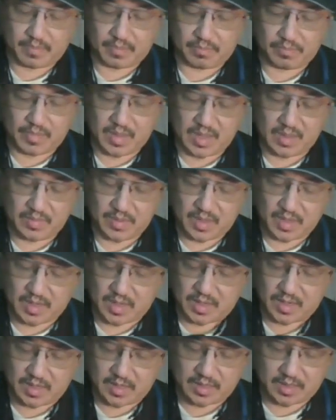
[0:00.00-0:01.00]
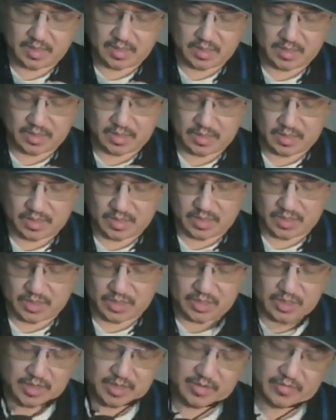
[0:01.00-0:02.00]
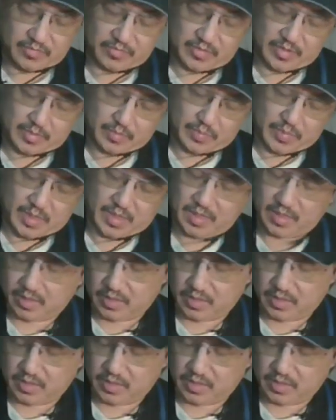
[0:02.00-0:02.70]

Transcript: Maybe it is GFN, but it